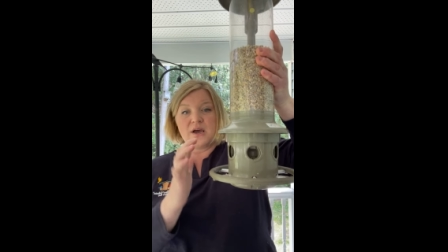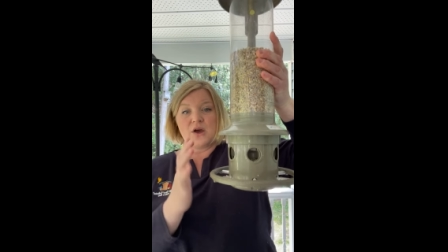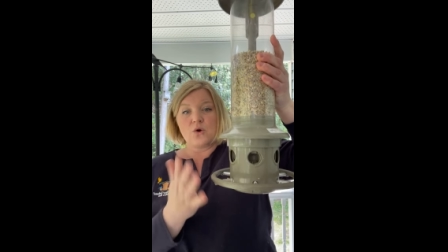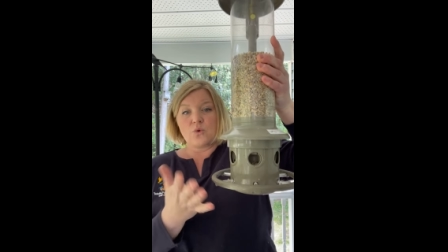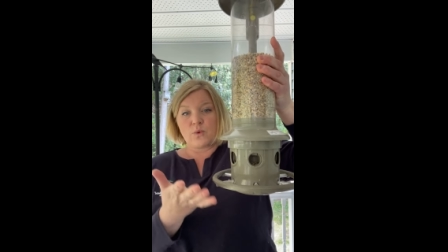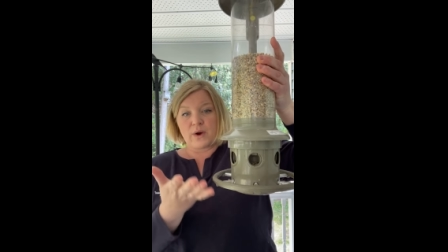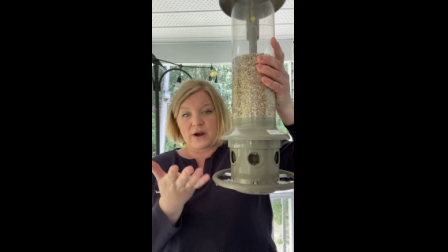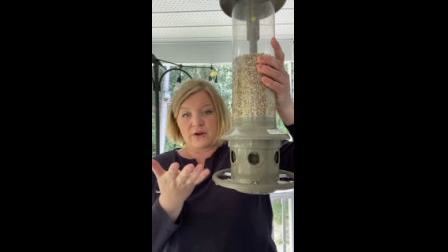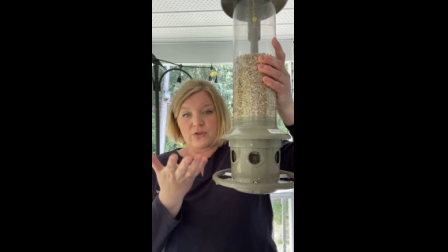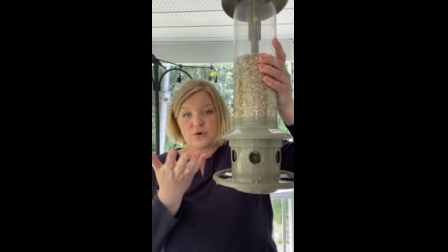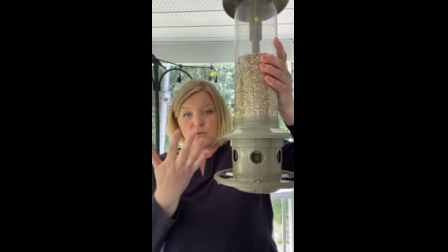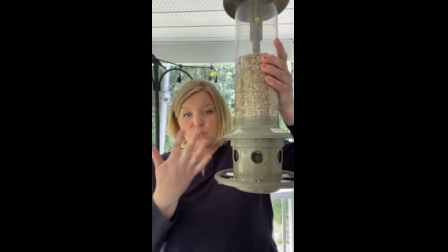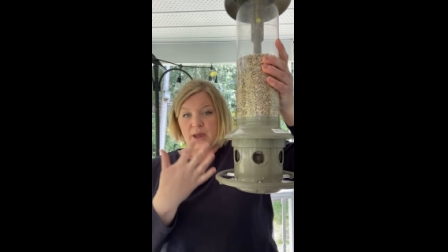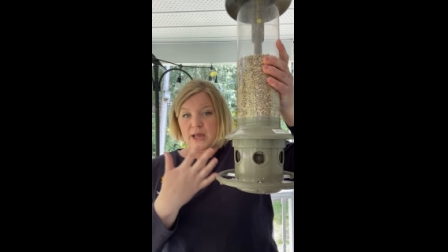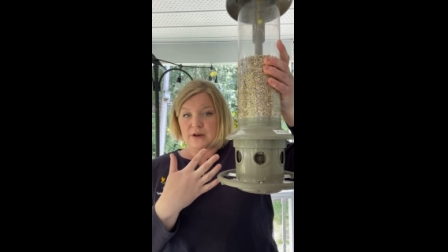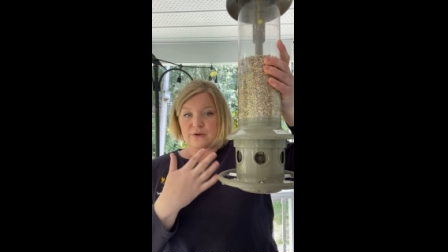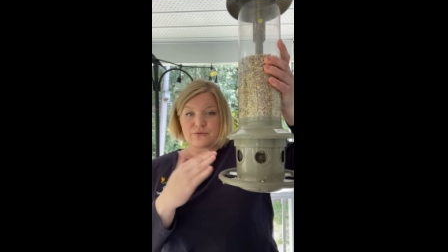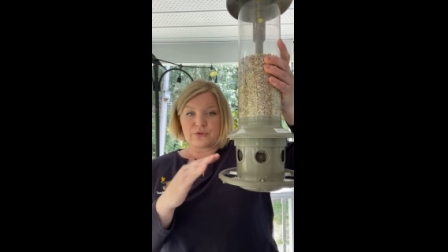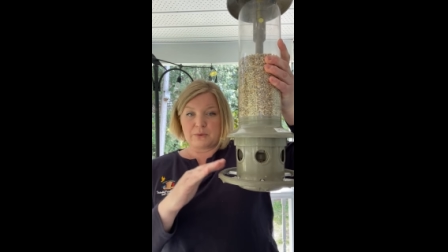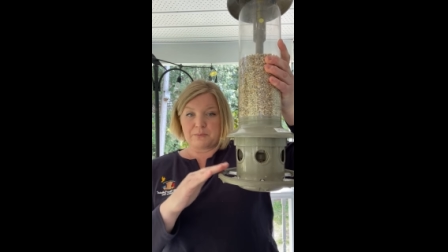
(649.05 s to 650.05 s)
where the
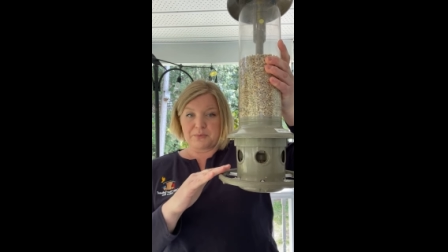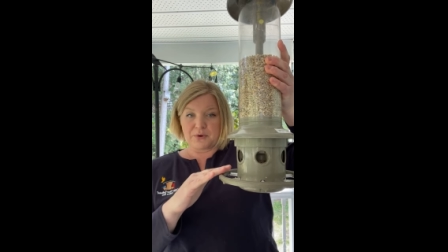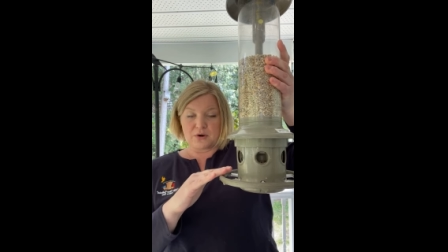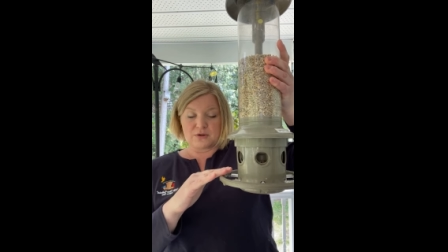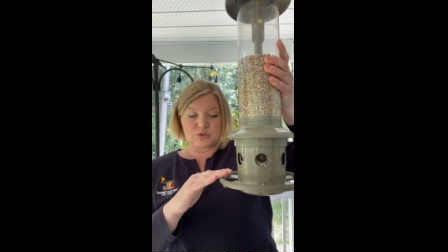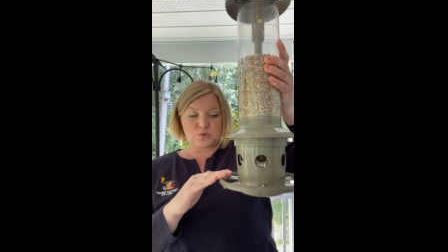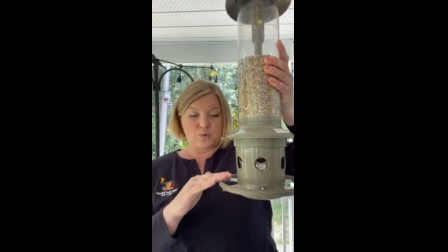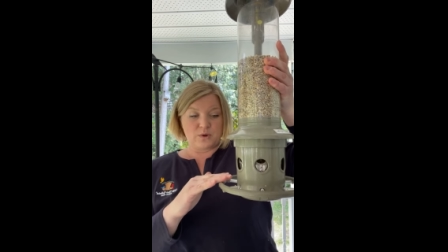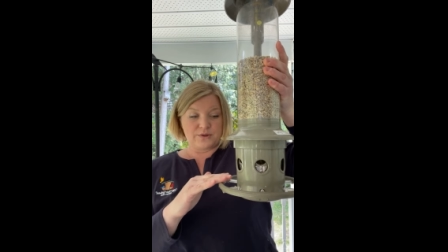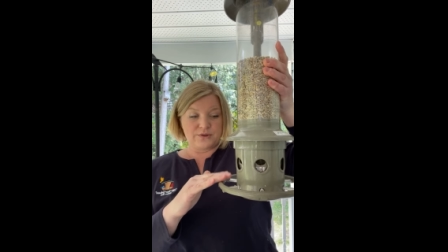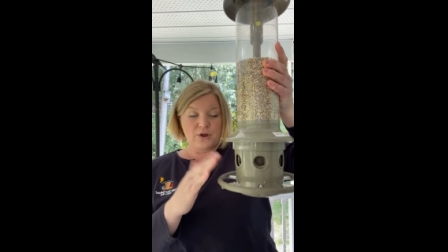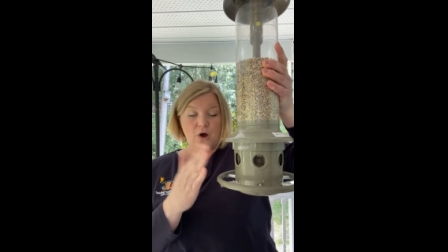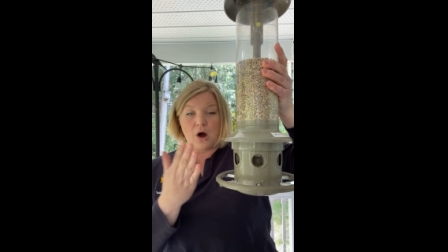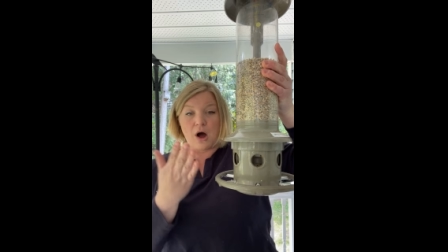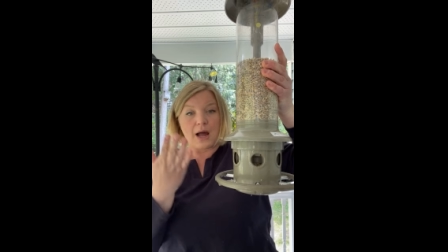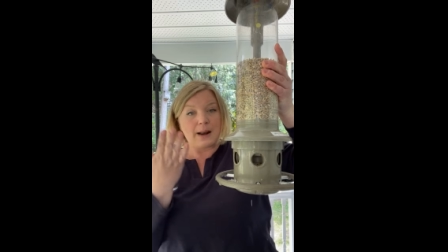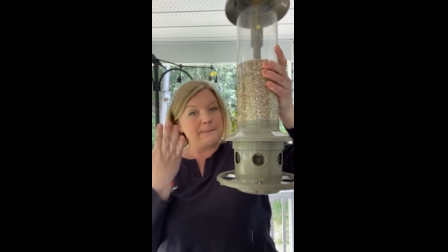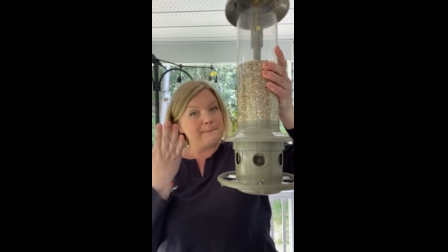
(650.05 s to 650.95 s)
weight of the birds will not.